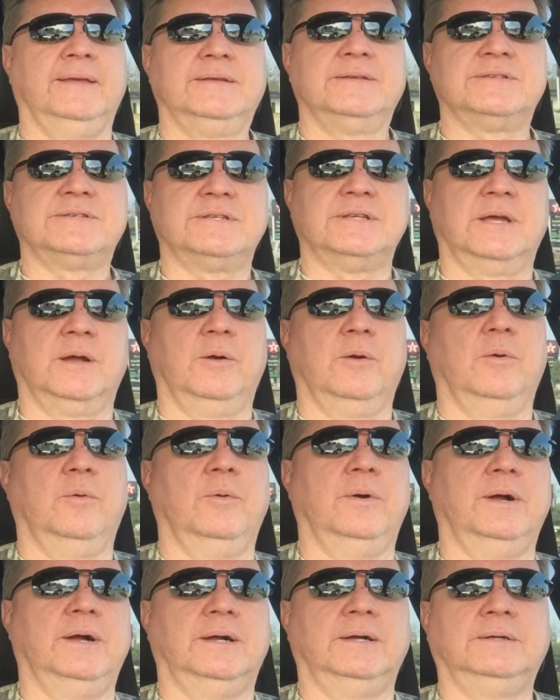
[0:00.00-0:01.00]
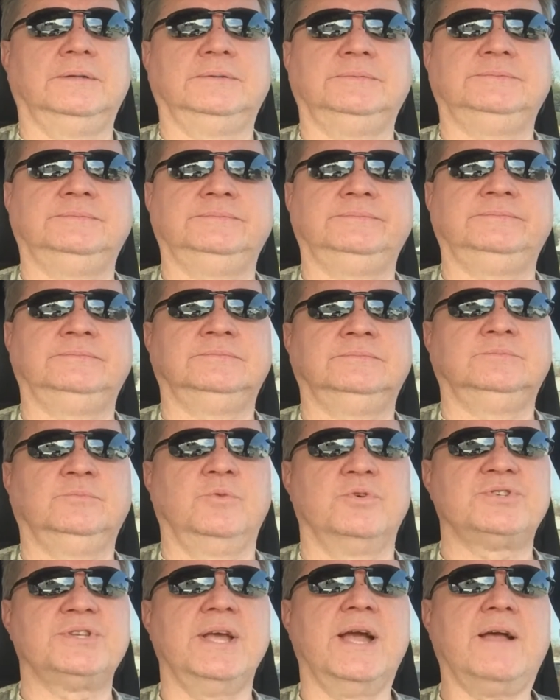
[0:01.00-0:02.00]
So
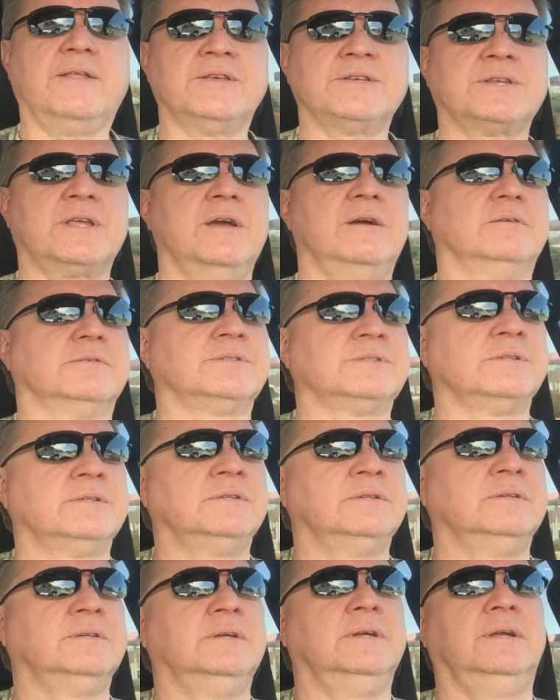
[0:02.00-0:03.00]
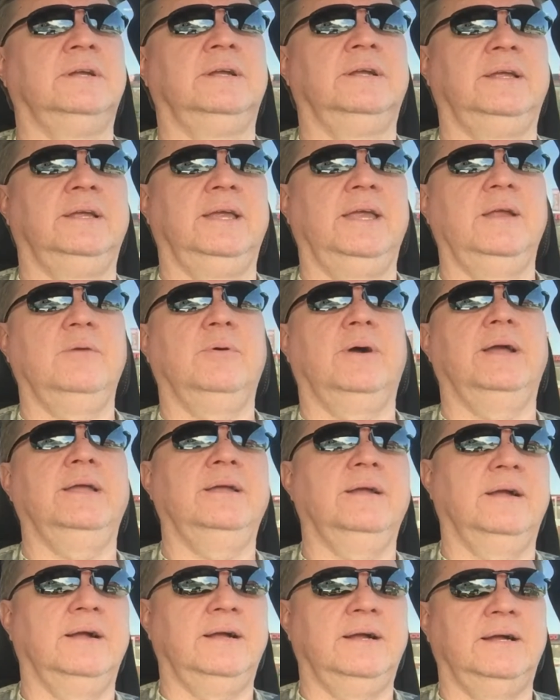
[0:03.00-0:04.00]
we'll see how this goes. Anyway,
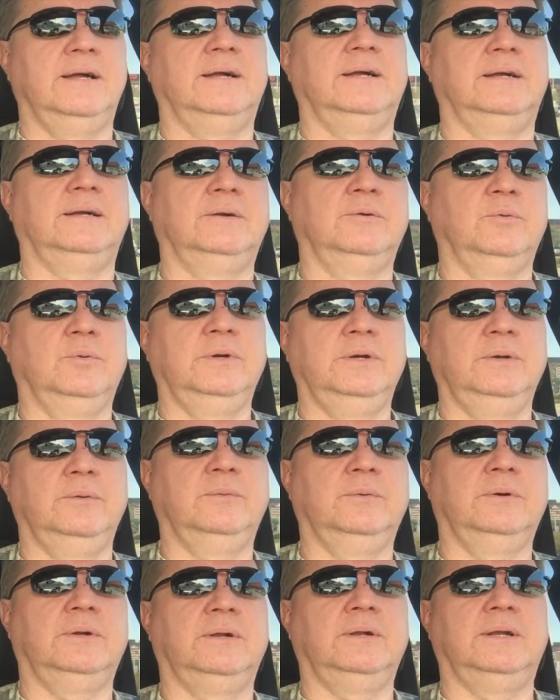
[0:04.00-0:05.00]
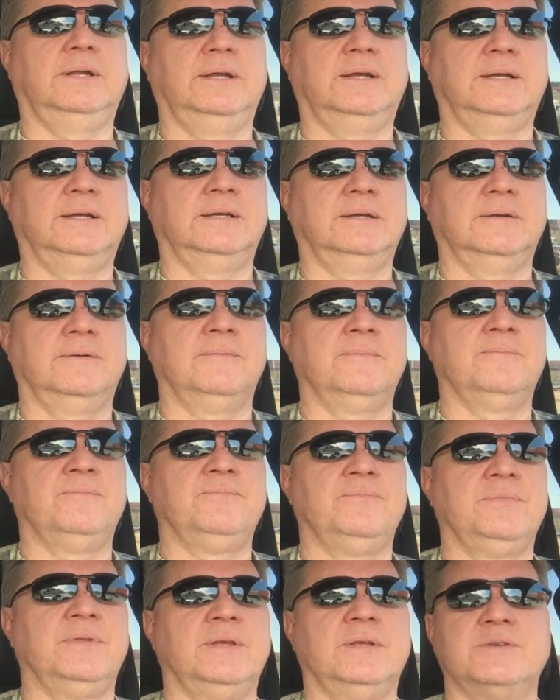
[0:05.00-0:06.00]
we will,
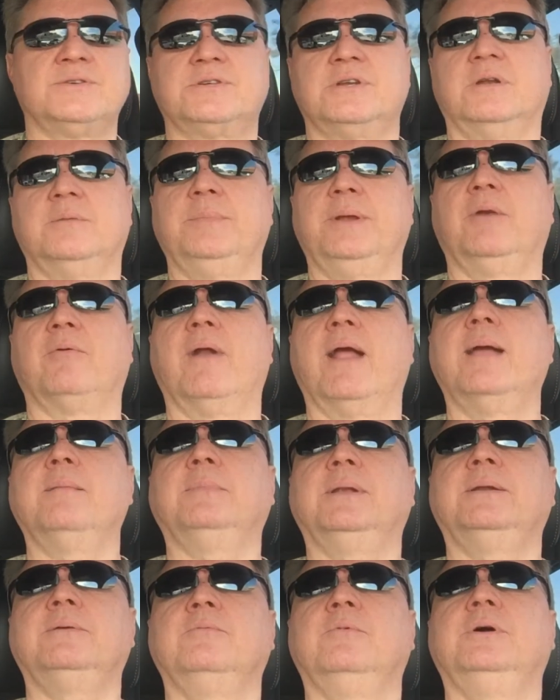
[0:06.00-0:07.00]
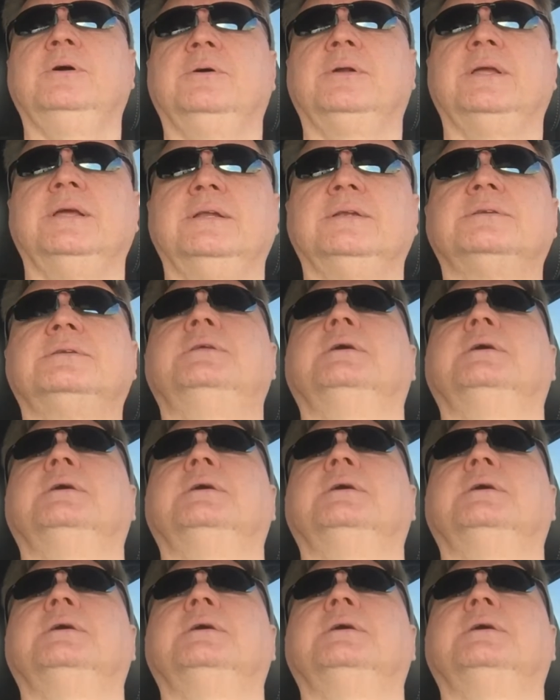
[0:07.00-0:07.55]
instead of me rambling, we'll get